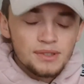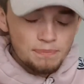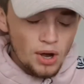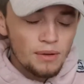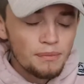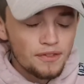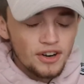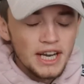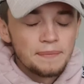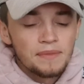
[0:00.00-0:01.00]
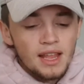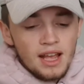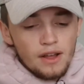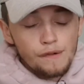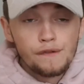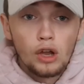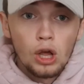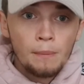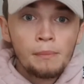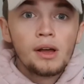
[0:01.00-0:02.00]
Bottom 3,
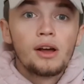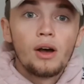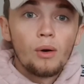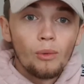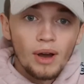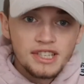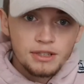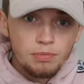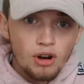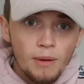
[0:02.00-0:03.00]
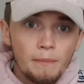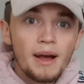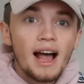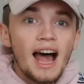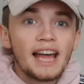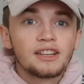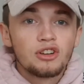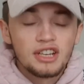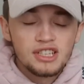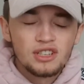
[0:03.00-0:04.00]
Fulham, West Brom and
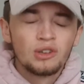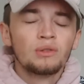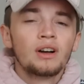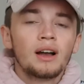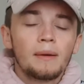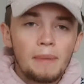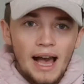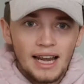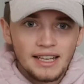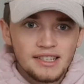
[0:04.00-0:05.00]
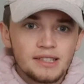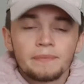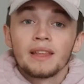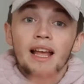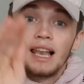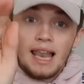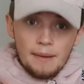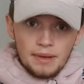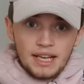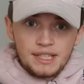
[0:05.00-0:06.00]
Crystal Palace.
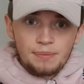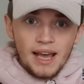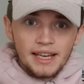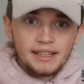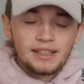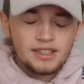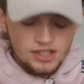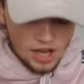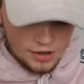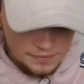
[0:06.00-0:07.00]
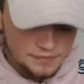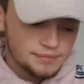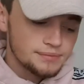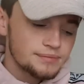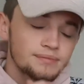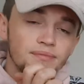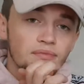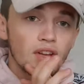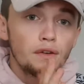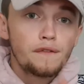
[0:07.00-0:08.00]
Let me explain. So,
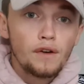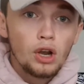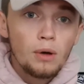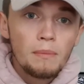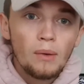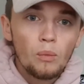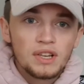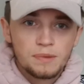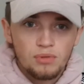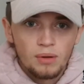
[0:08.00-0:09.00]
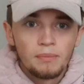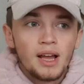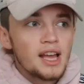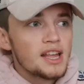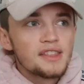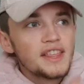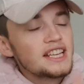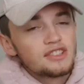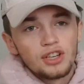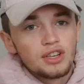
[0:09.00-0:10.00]
Fulham and West Brom,
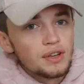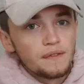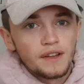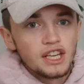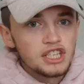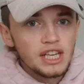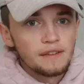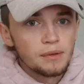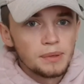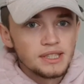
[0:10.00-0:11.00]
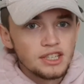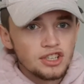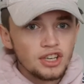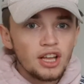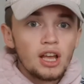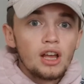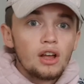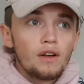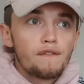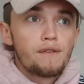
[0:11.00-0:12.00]
these two could finish either position.
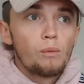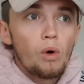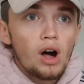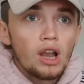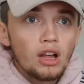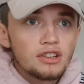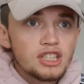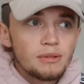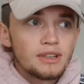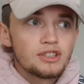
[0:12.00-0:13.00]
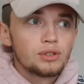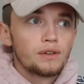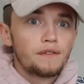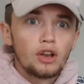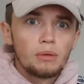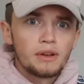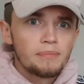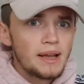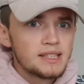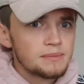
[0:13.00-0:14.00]
From what last time I saw, Fulham have
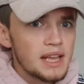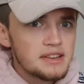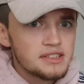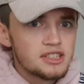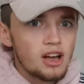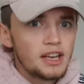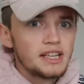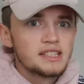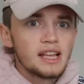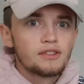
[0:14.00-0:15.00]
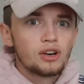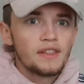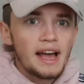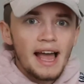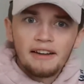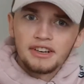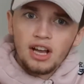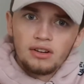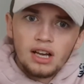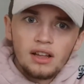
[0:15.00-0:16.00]
made some decent signings. They've got that
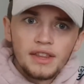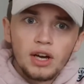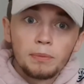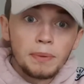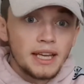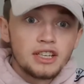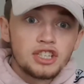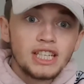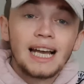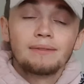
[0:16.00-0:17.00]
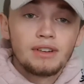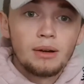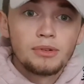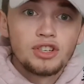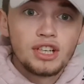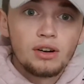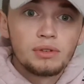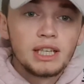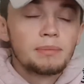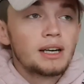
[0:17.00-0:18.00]
Areola, the old PSG and Real Madrid
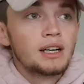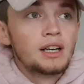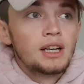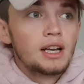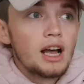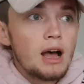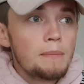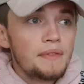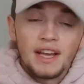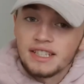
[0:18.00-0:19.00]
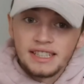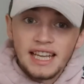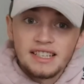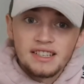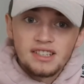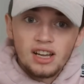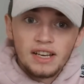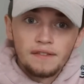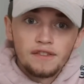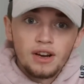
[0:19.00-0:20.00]
goalkeeper. That's a decent
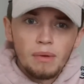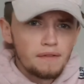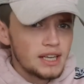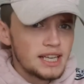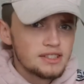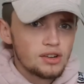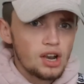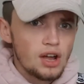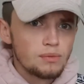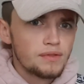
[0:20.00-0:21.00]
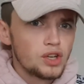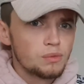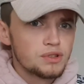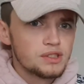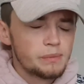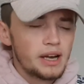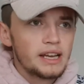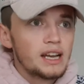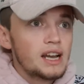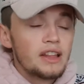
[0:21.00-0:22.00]
signing for them. I think it's on loan with an option to
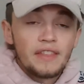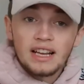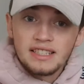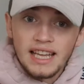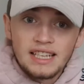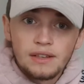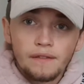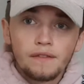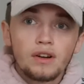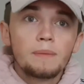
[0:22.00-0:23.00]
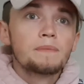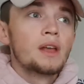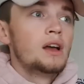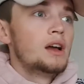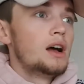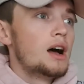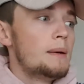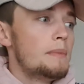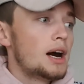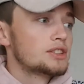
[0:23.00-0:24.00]
buy. That's decent for them.
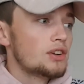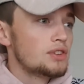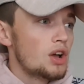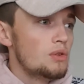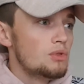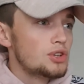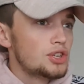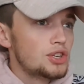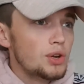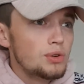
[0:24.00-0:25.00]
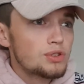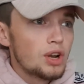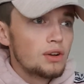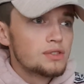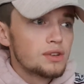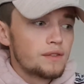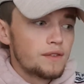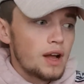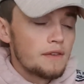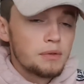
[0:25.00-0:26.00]
I don't know huge loads
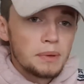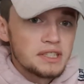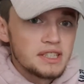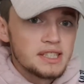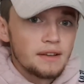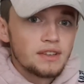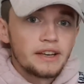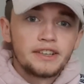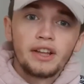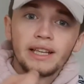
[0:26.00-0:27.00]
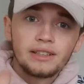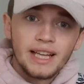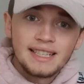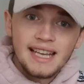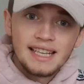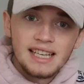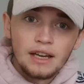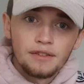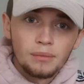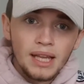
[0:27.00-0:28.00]
of other business they've done. I know they got that
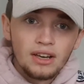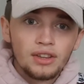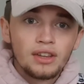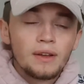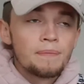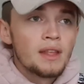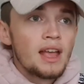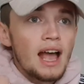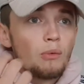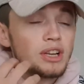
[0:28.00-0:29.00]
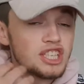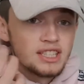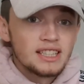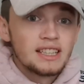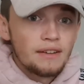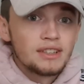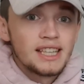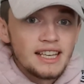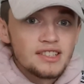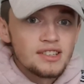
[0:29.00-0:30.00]
Tete from Lyon, which is another
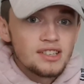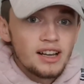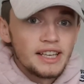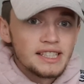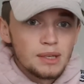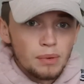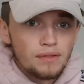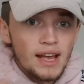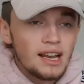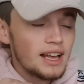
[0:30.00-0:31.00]
decent signing, to be fair.